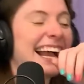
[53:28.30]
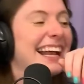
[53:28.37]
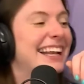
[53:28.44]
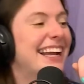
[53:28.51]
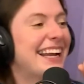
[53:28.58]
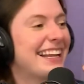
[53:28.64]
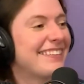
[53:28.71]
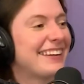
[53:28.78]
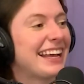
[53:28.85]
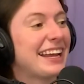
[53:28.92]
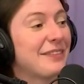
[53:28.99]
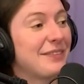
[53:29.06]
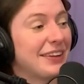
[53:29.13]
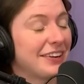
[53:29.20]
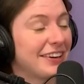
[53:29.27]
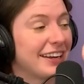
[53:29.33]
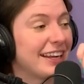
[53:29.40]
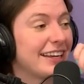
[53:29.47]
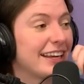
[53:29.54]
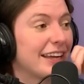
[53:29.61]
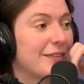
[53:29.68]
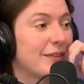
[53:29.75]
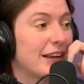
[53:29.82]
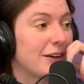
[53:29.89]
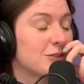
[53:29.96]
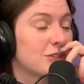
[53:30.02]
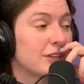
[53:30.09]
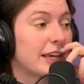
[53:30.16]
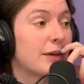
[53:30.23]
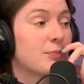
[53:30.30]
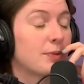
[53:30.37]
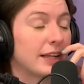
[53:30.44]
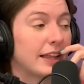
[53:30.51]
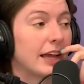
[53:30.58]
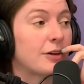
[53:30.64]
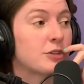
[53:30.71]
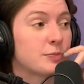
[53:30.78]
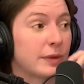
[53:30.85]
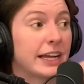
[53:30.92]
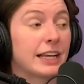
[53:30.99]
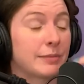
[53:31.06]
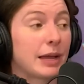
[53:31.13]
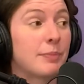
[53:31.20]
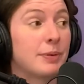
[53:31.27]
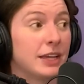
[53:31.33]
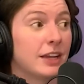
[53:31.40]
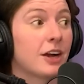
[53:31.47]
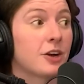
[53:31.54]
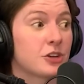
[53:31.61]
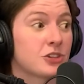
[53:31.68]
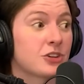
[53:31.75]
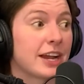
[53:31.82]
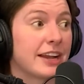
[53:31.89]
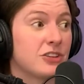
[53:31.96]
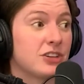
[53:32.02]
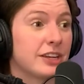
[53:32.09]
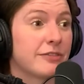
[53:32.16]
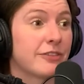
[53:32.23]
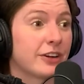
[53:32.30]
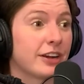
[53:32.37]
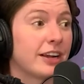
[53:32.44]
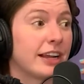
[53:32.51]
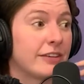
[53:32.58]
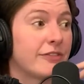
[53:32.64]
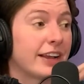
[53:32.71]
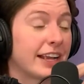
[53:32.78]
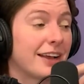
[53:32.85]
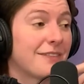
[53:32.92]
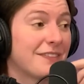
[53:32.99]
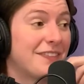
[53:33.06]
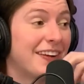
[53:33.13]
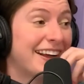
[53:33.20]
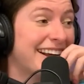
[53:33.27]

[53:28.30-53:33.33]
not even had a period yet, but I was like, I was planning my PR strategy for if I got